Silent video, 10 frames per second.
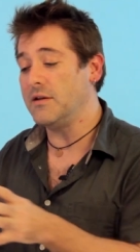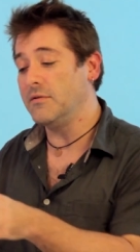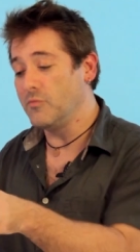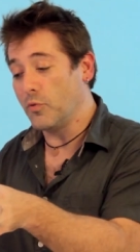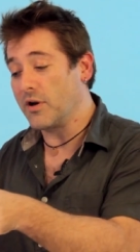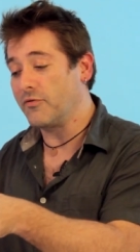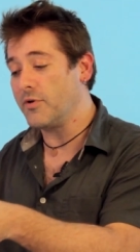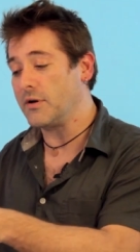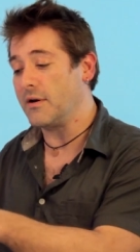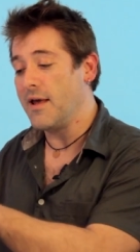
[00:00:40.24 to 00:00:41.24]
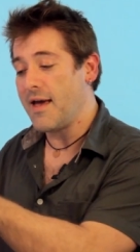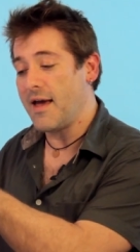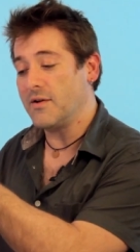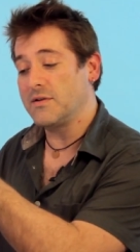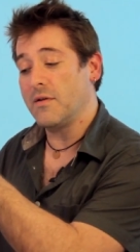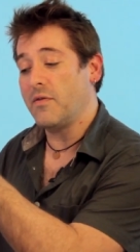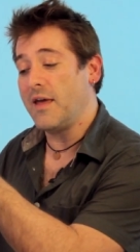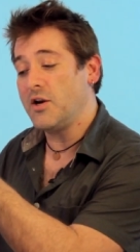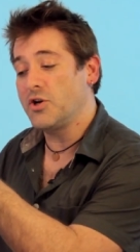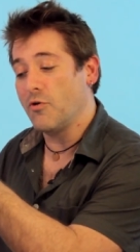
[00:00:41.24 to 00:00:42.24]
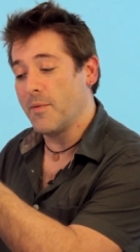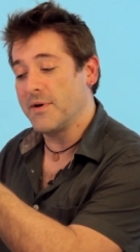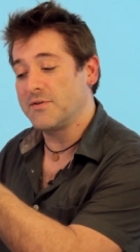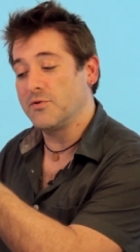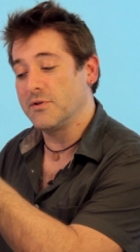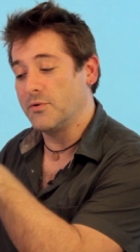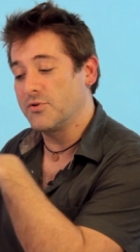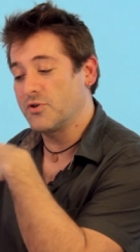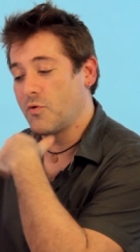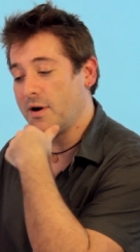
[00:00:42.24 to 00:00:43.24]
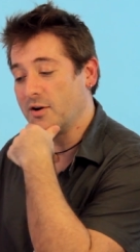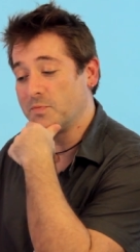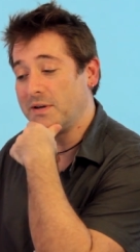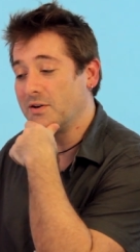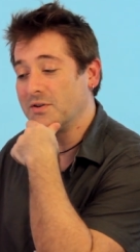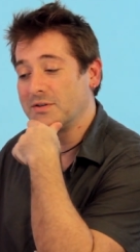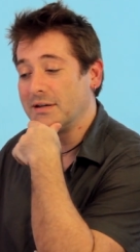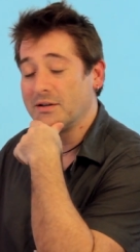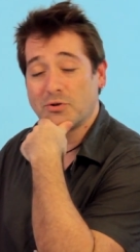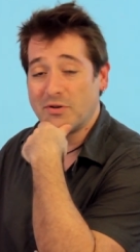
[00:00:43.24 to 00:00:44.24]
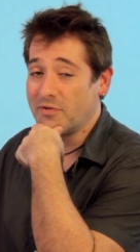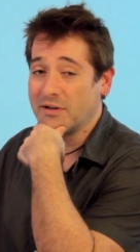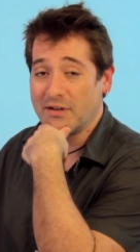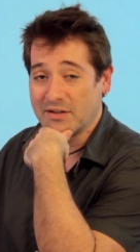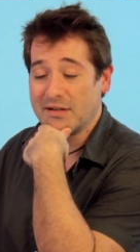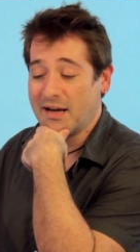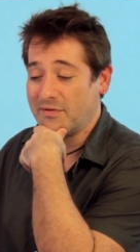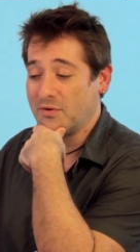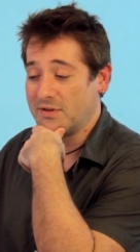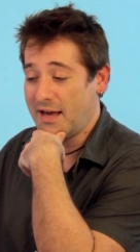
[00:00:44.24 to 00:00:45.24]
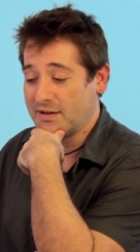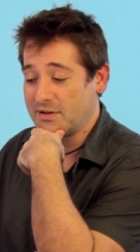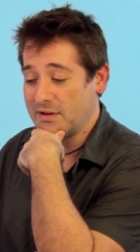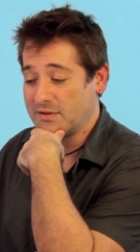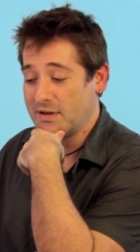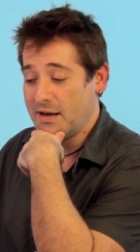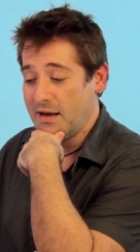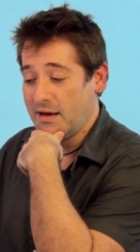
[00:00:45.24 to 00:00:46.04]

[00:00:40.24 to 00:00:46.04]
in what I've written, and you see that they show up as those little squares because Tree Frog doesn't have those accents.